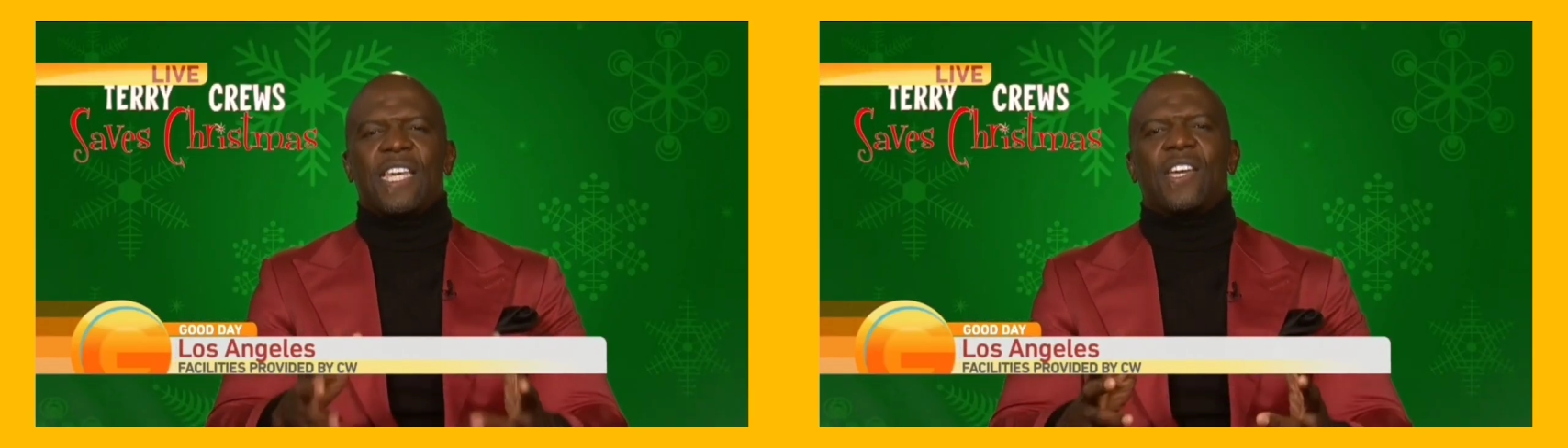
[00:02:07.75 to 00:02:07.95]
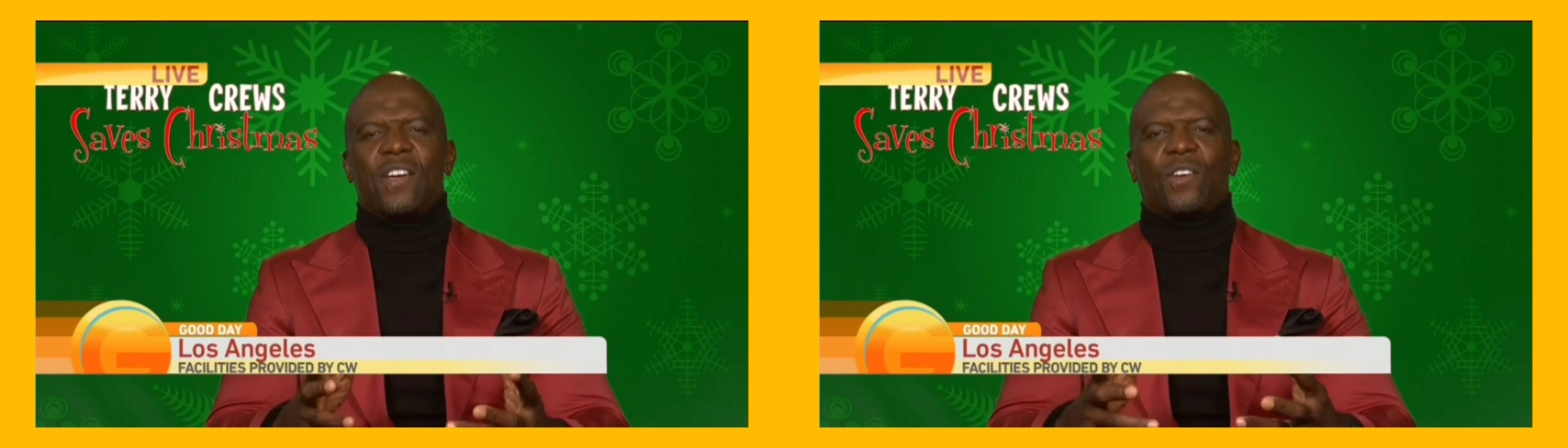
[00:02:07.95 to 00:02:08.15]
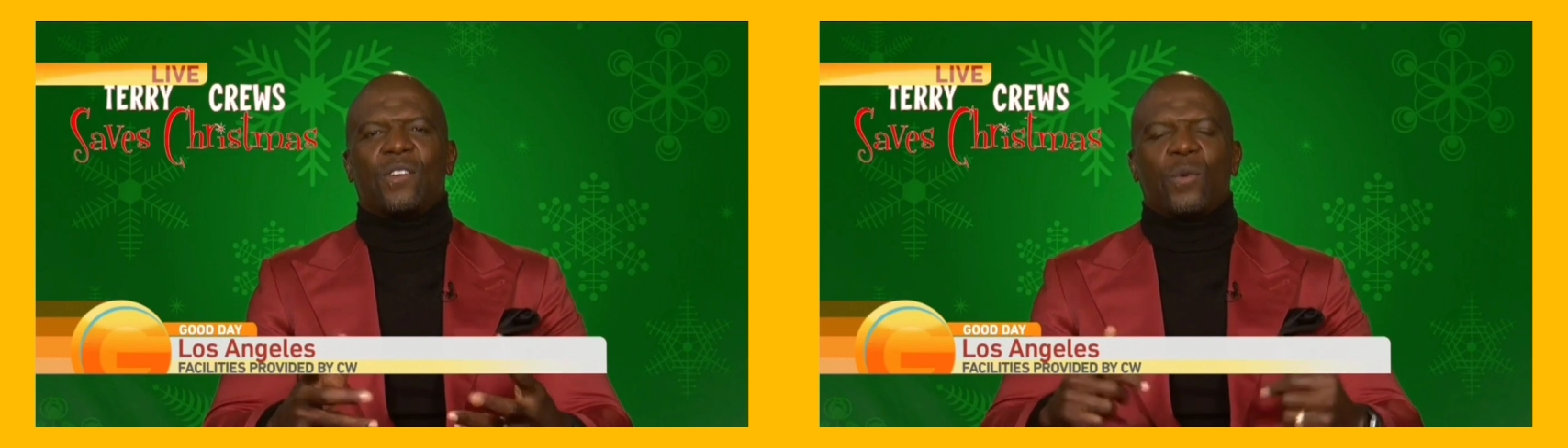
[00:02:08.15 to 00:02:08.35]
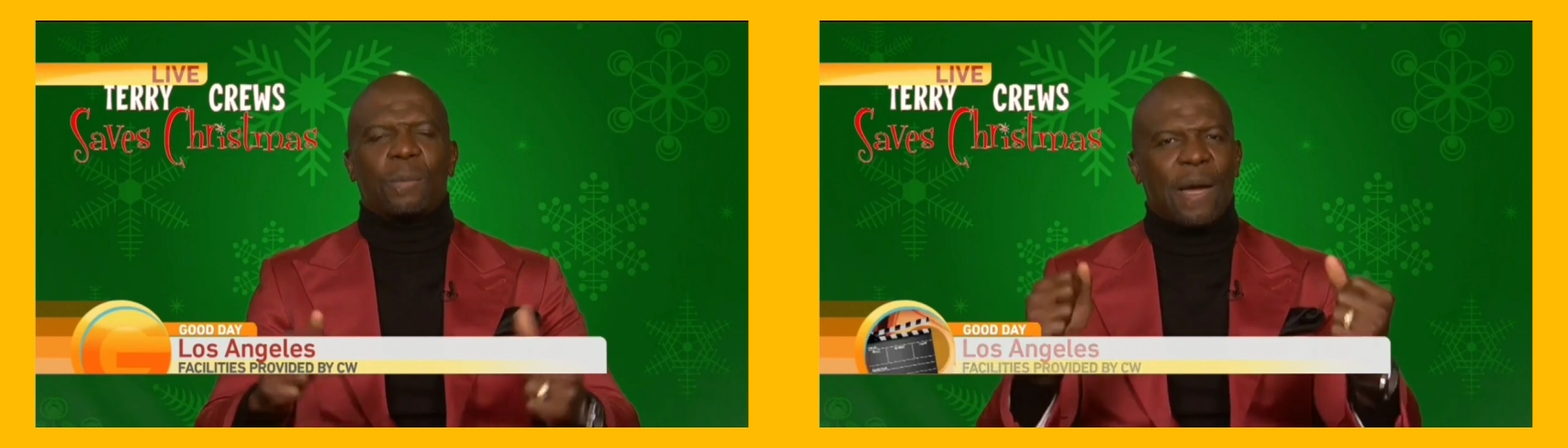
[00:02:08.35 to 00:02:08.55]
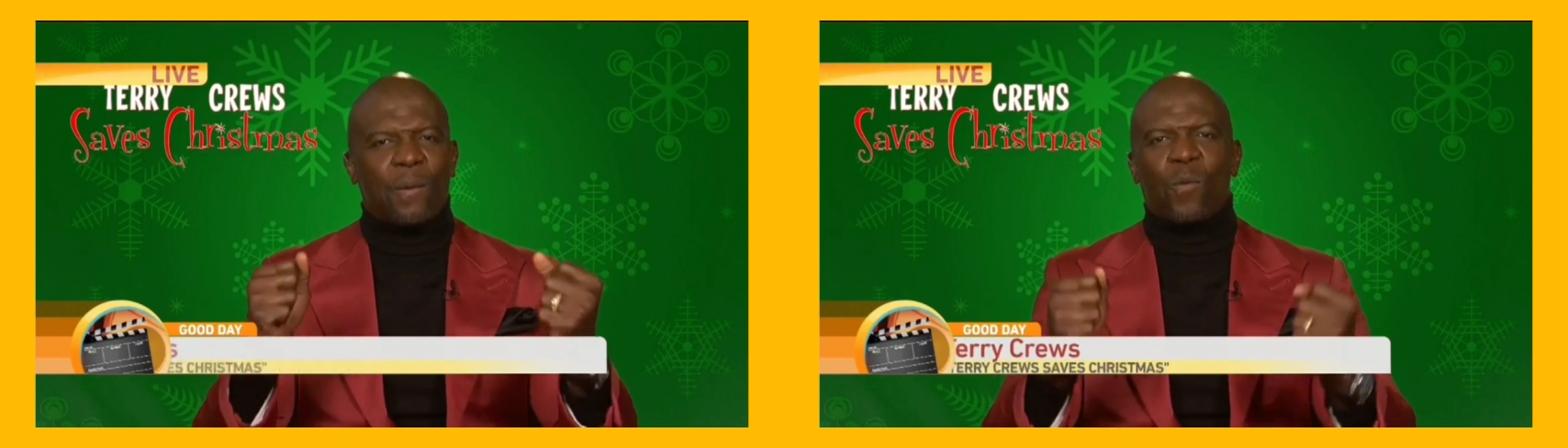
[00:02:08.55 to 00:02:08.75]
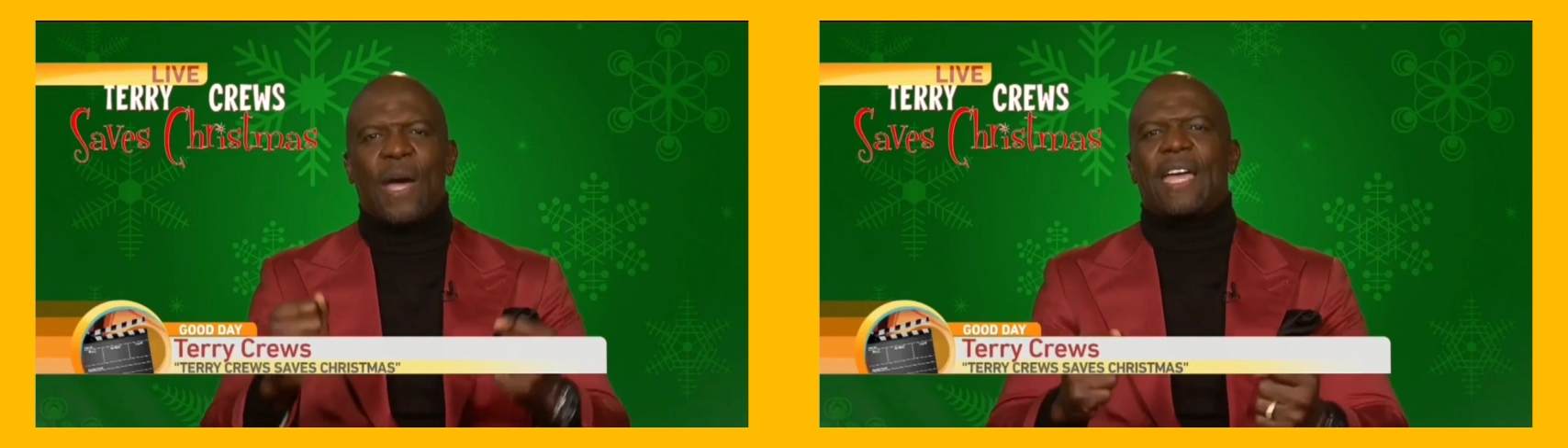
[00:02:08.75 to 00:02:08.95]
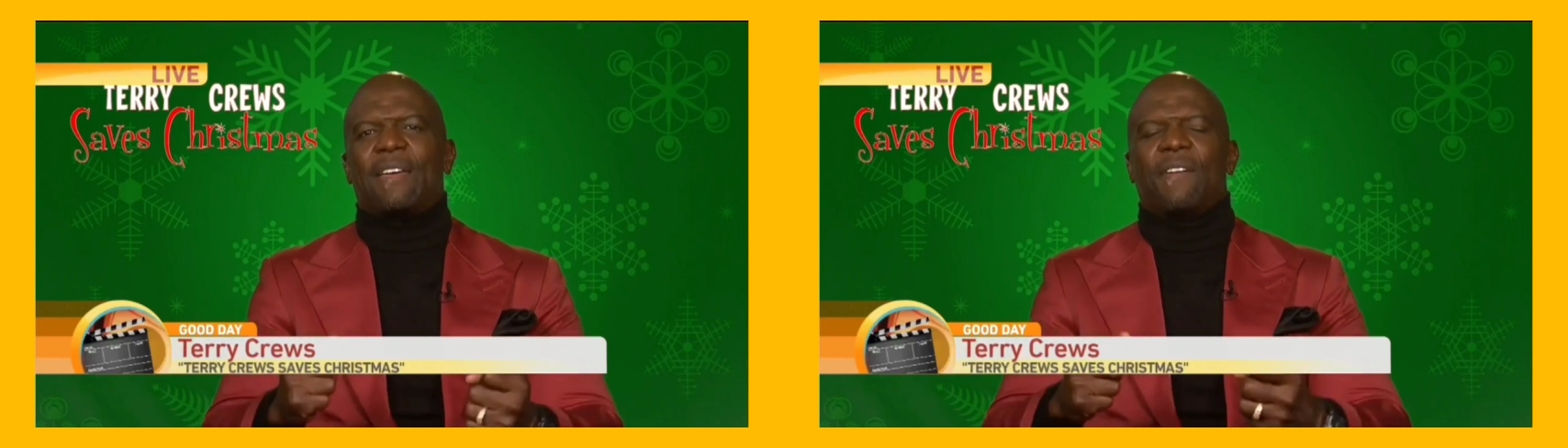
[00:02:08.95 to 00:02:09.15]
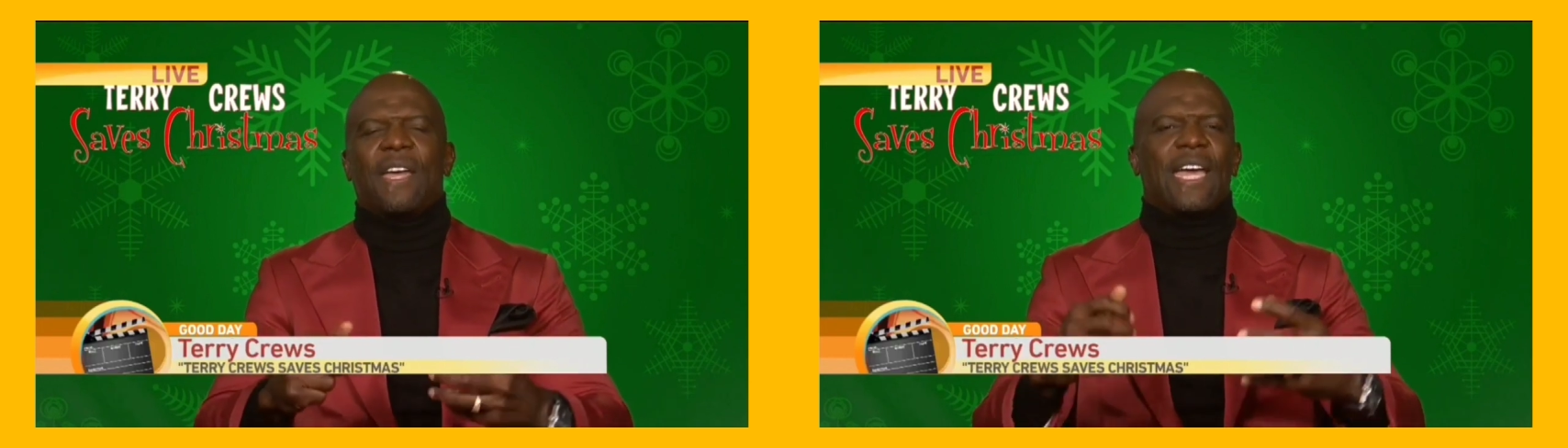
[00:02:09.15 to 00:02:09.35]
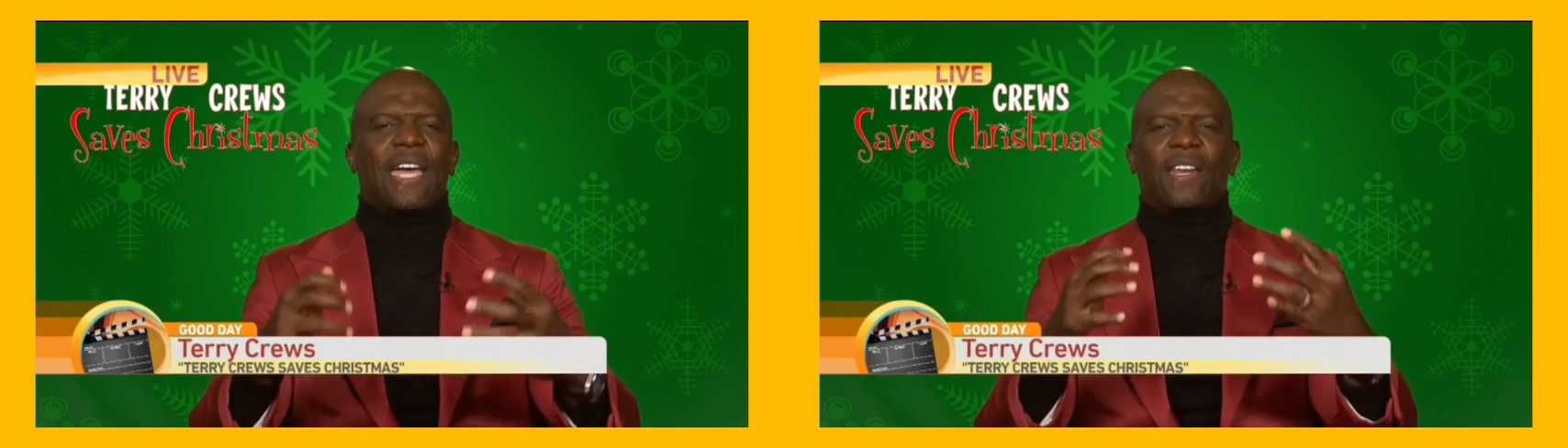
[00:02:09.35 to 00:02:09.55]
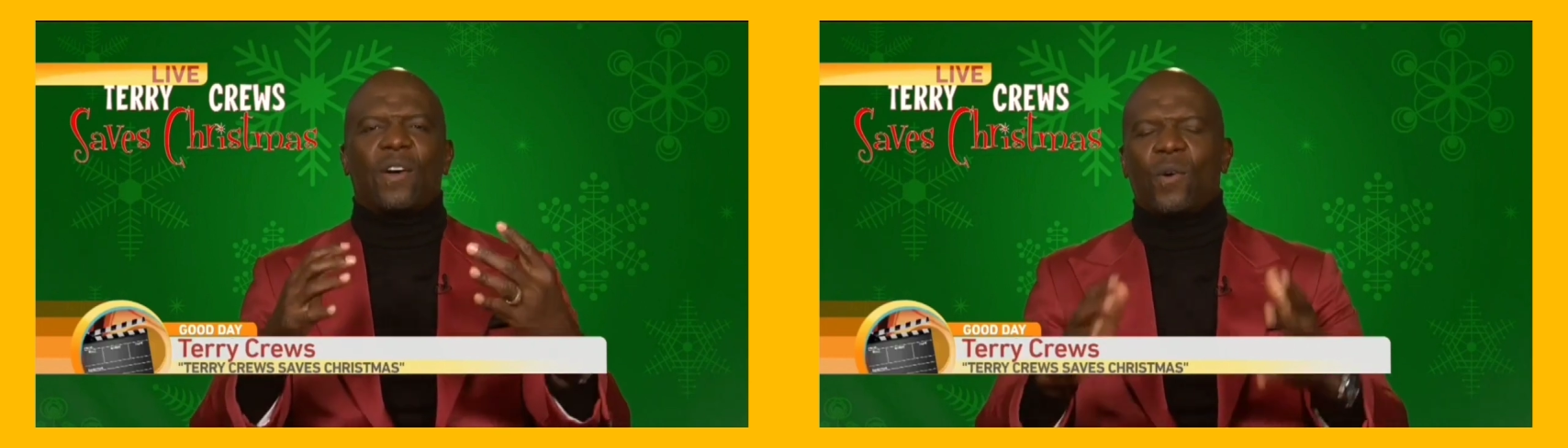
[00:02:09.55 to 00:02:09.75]
years with my wife
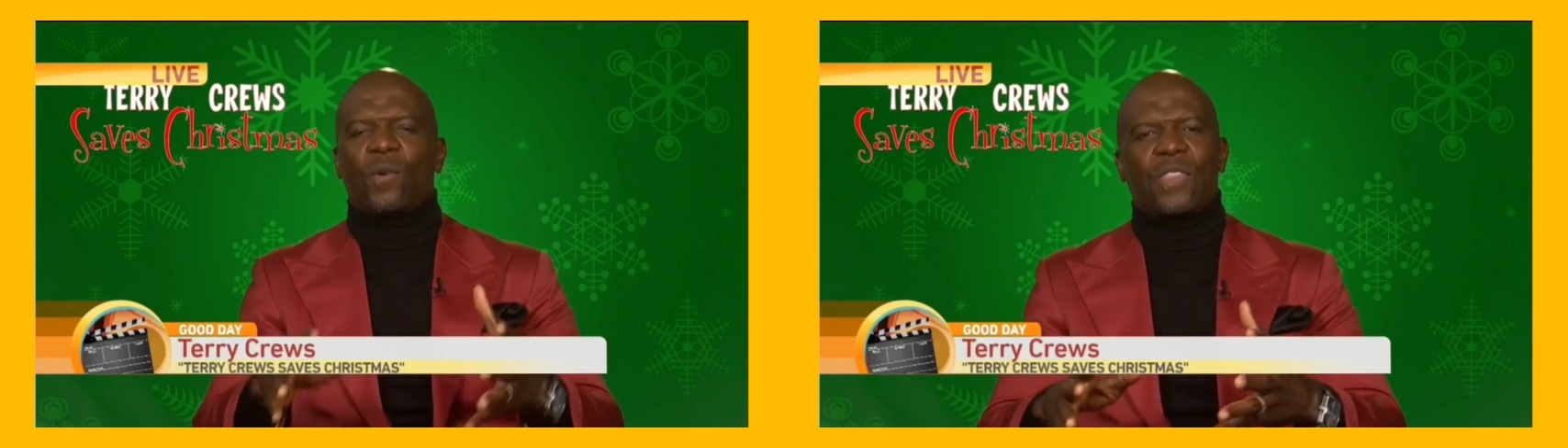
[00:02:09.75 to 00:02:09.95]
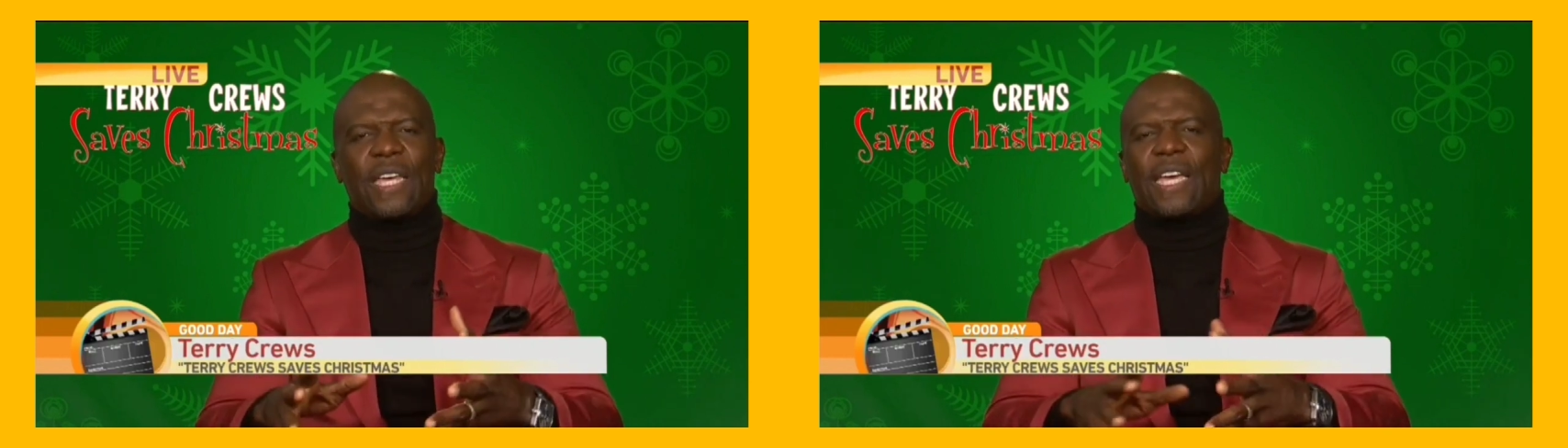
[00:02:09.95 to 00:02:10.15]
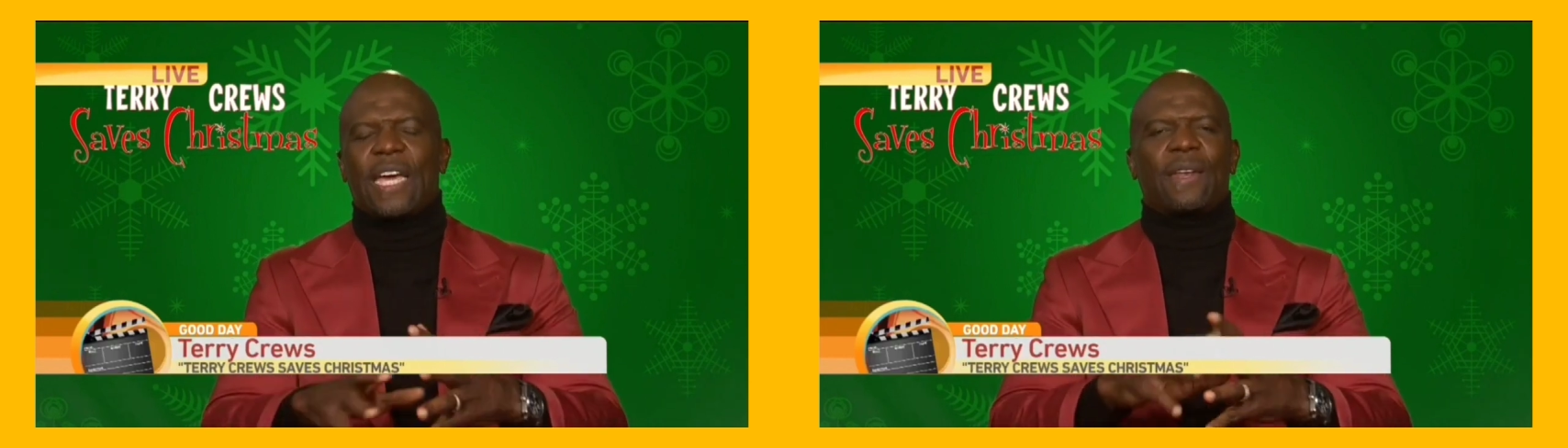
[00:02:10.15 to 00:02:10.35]
and the whole thing,